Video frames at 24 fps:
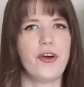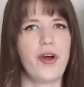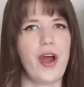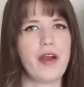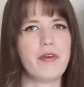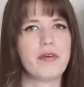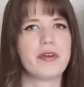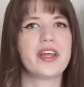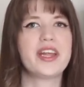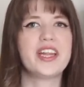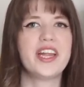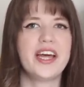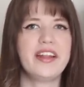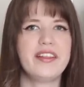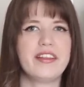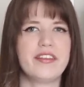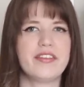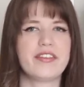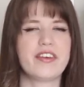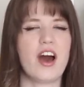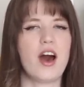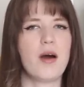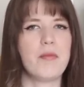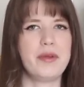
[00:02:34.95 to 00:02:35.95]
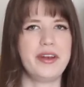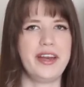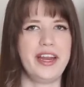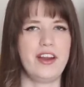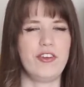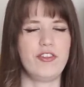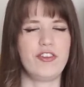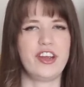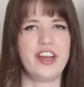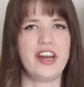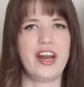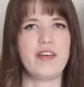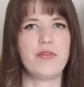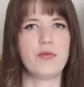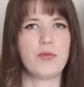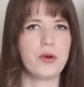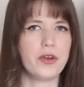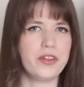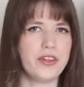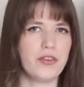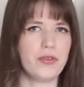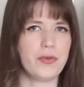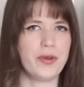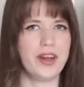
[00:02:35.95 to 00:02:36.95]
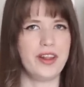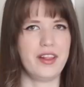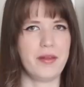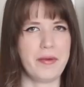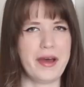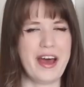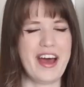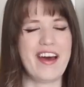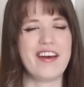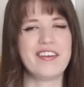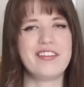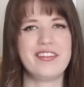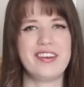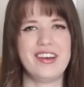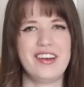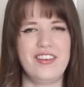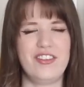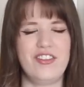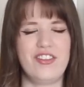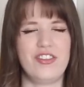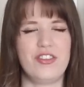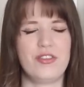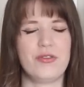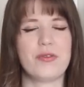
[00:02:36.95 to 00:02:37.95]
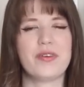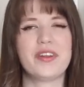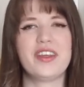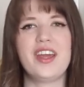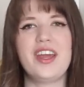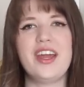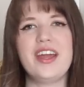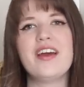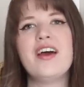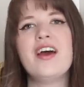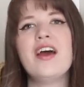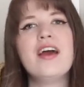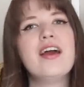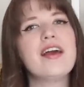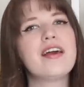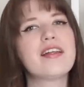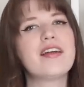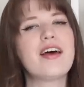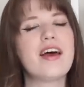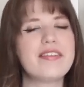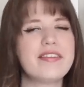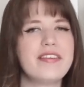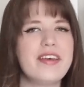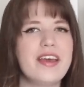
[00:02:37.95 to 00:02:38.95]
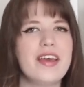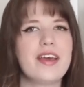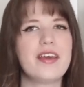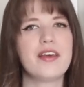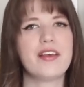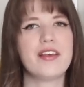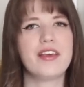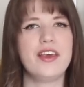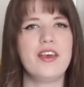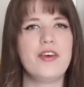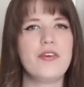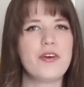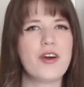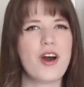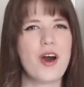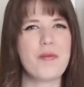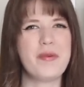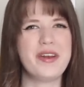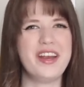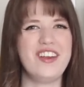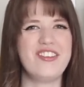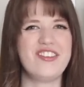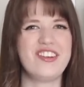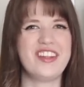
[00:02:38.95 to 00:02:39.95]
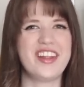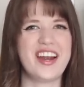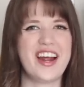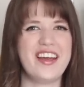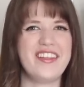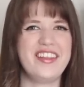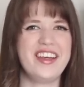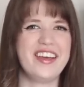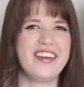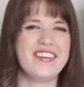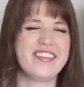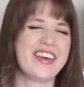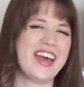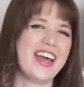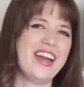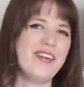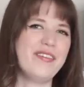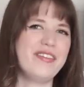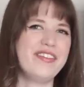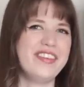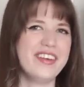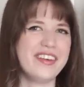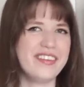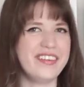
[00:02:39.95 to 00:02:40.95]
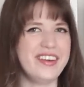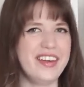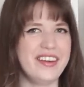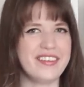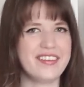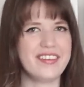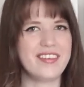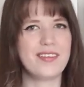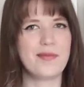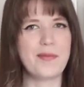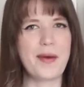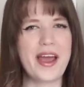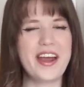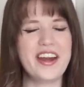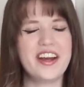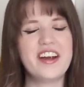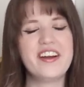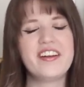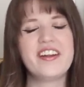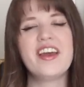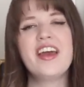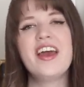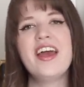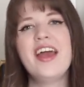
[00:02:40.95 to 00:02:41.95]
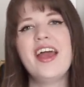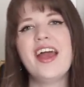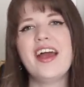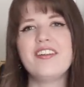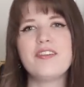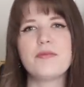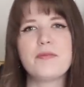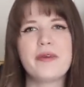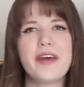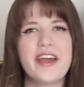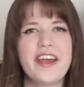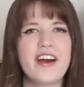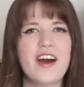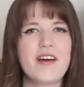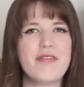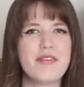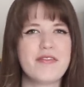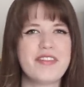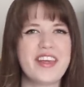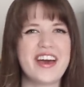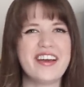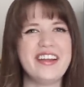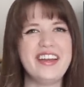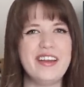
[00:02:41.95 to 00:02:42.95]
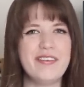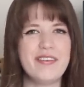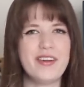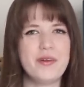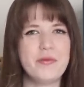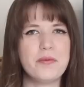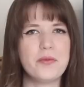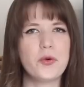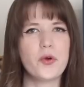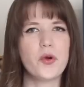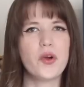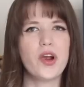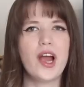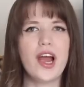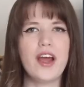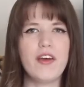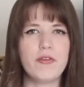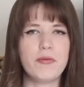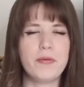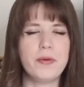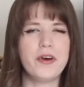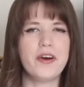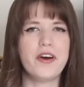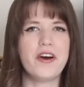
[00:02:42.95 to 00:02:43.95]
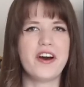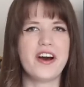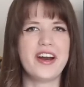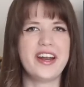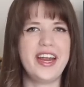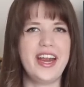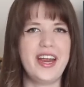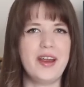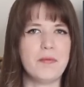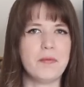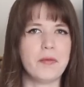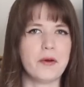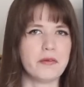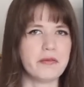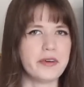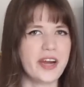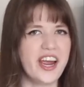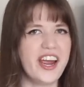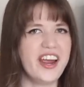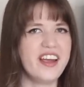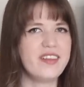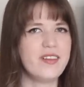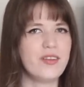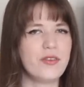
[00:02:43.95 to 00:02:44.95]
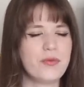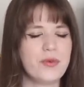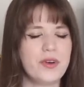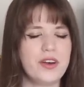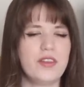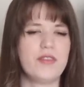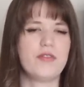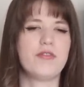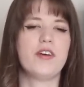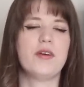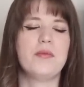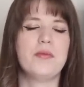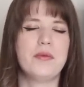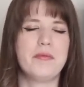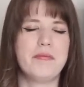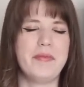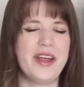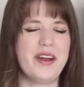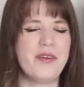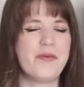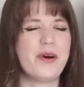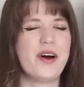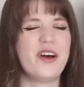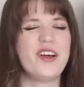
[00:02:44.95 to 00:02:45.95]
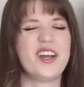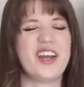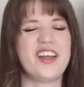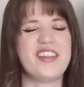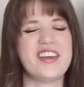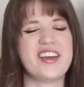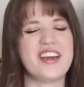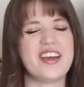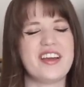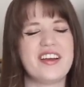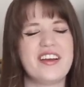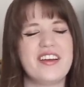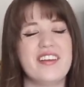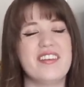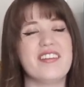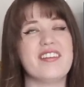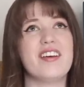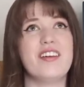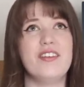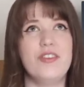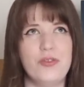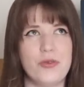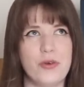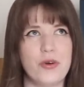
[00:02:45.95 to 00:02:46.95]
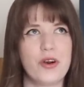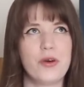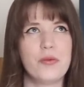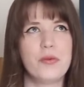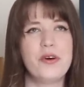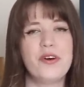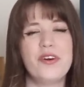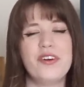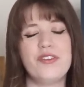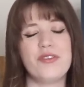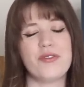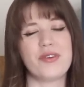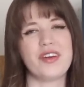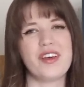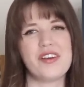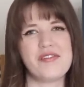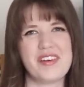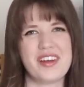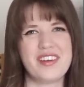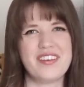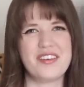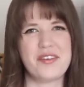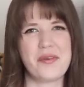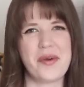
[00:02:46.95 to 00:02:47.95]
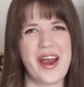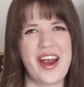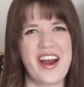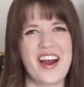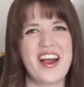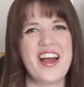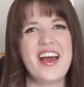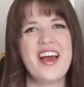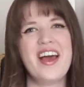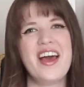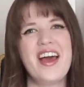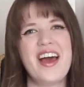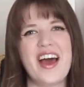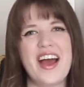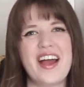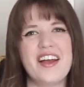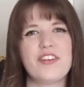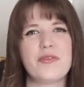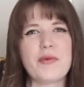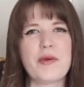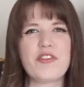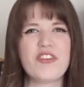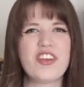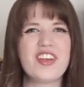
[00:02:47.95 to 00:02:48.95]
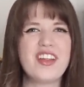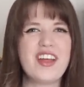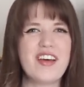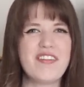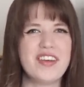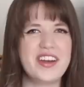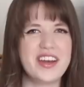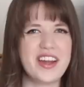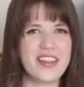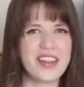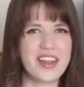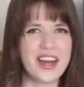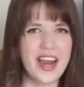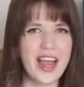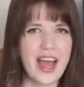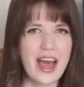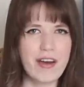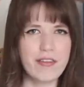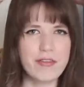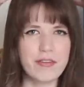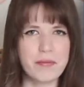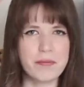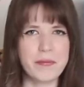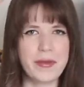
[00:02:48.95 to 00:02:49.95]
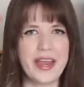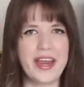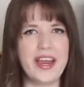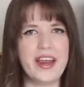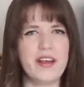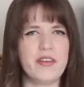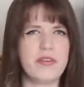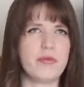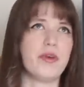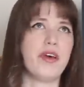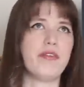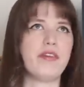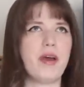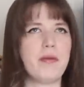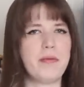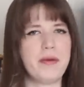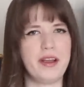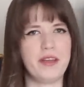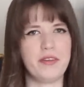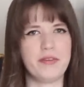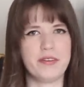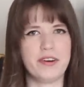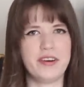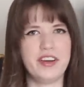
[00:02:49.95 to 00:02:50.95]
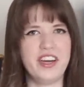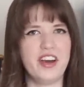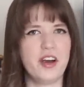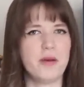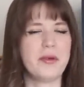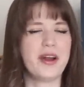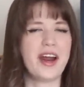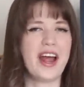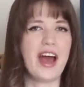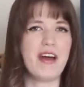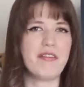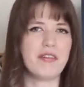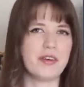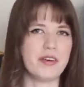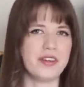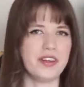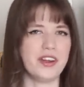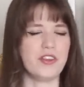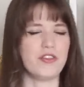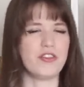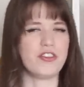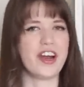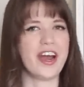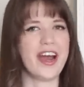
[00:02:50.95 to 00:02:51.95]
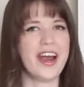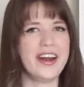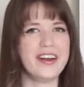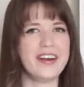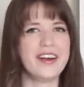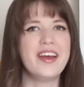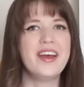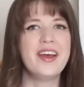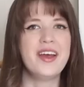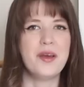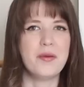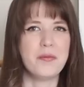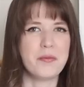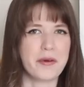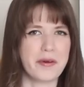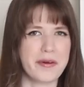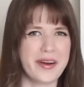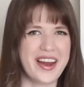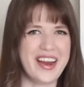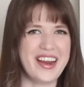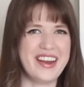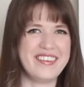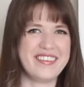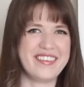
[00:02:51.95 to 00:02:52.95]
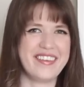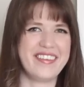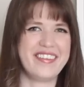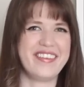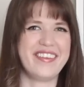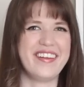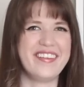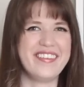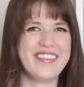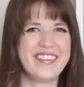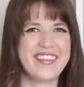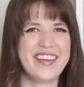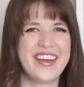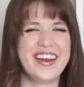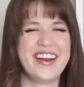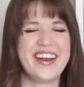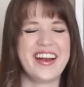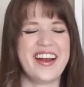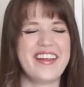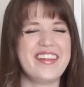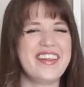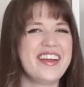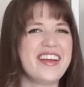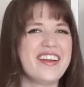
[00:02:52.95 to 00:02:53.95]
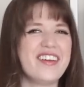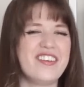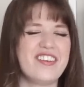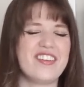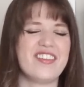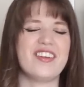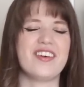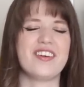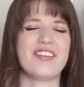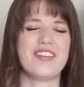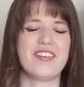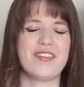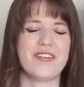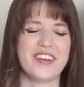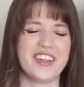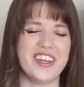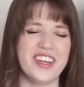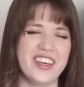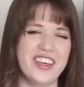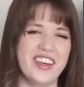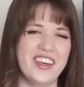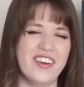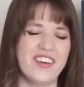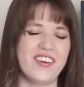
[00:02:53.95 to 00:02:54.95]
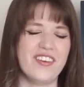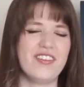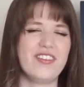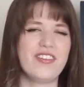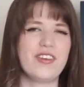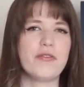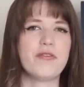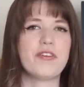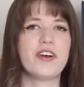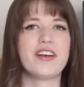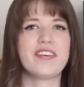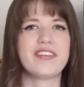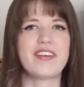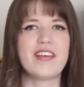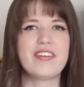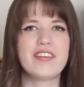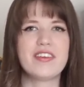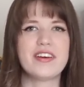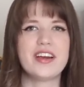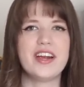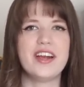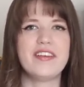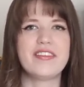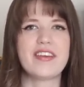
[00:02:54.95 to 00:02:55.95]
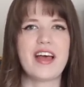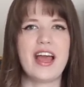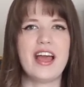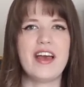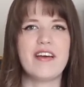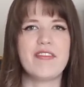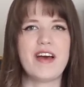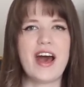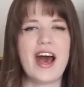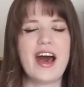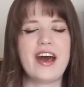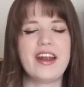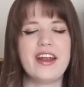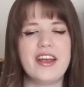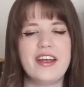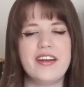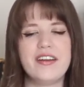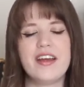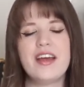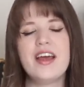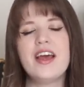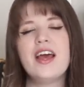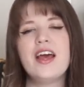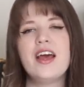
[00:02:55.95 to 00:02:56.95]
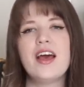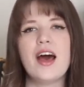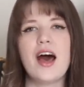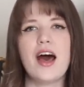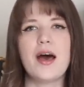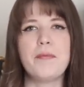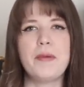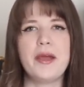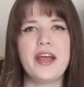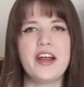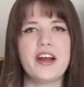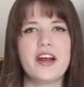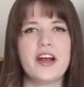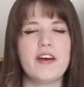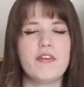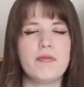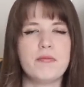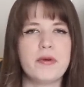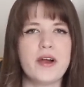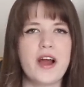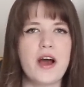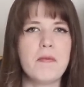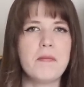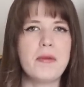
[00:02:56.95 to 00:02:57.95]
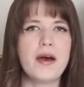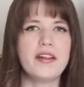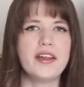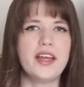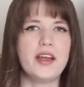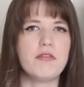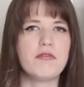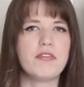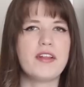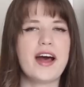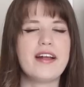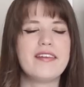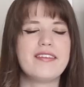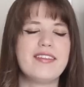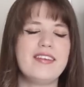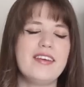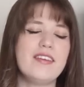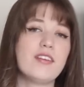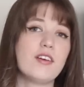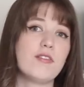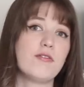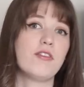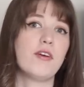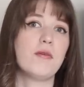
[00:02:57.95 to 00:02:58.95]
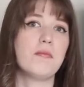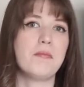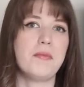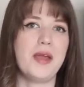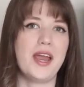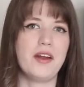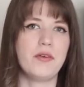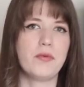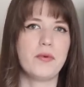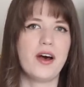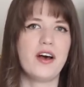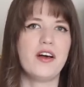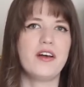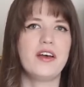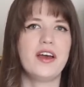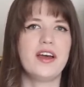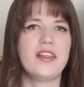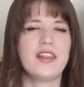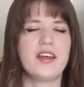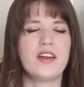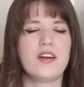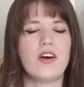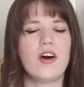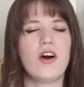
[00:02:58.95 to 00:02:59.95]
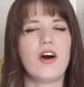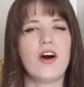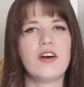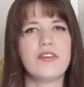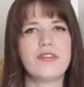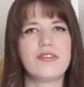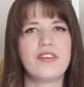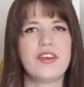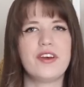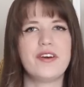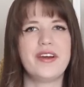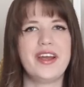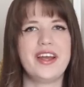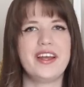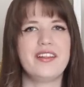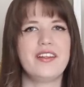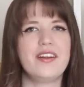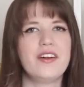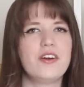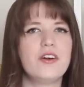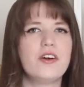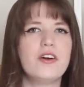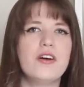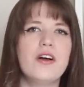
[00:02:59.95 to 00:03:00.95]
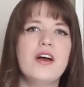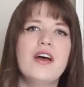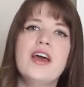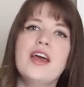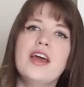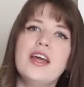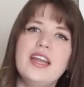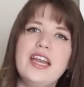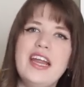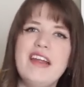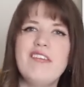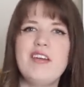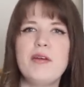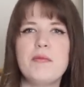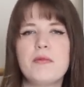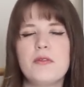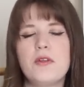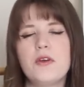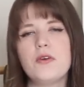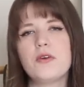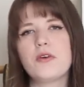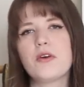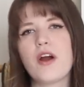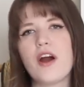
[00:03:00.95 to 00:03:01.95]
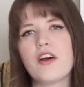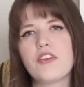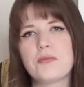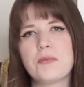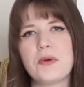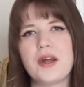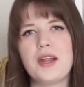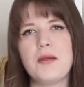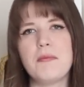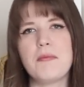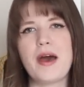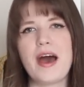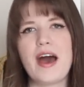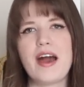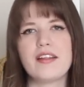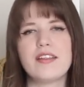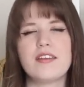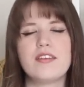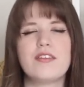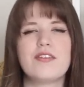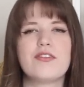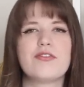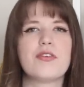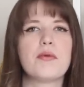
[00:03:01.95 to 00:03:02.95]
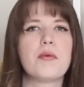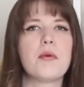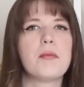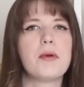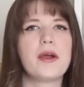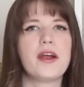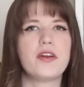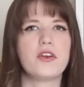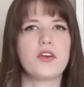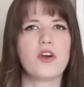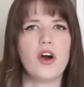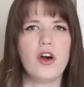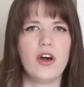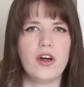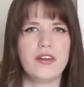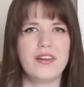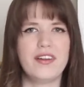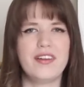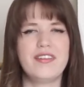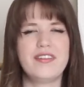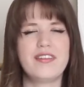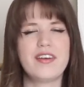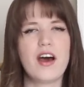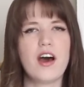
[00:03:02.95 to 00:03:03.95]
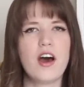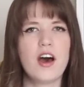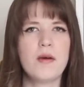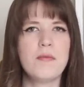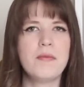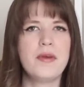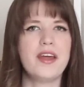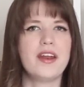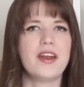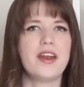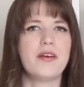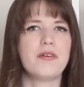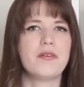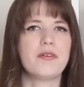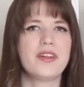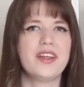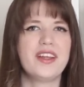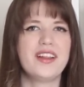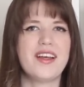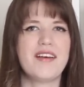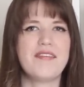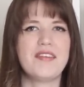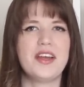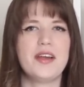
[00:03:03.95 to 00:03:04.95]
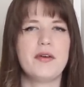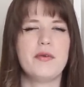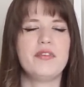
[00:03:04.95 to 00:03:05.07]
I really like this combination. I've worn this one in the past and it's just a really classic, cute combination that I think is kind of 60s inspired. And to play off of that even more, I've put on a beret. This one is from Madewell and I think it is adorable. It's really fun to wear. I especially love it now that I have bangs. Well, I've had bangs for a year, but I haven't really tried berets since then. And I think it just looks really cute. So for accessories, I have added a pair of brown ballet flats. These are from Madewell. And then also a little navy blue crossbody bag. This is from a brand called Dom and I really love it.